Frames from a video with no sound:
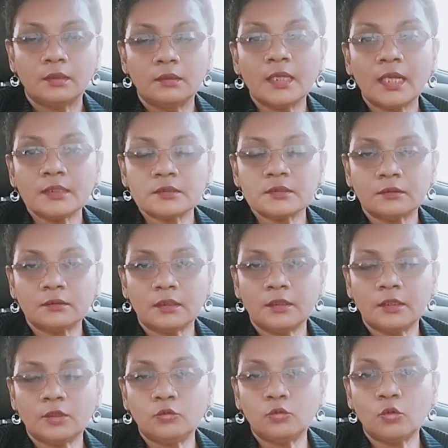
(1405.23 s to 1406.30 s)
that sort of
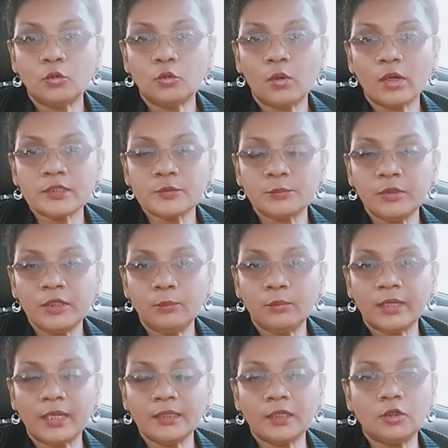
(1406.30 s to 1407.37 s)
thing. Don't watch
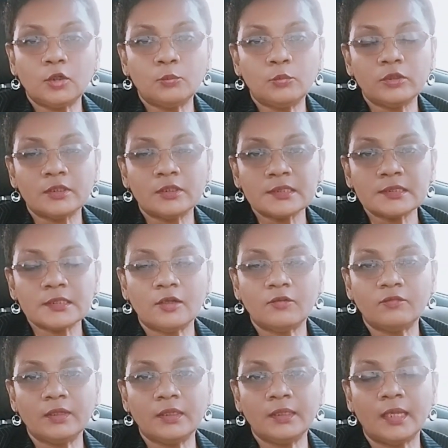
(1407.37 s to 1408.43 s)
people and then you put
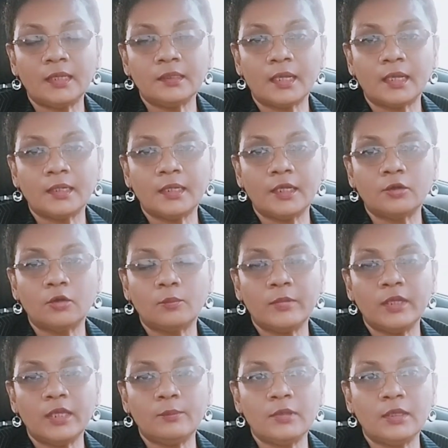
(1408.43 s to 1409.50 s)
yourself in debt and end up
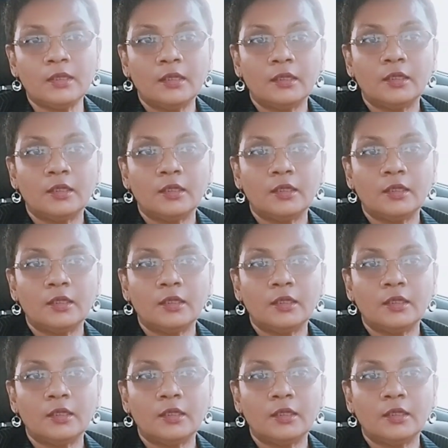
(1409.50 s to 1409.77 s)
maybe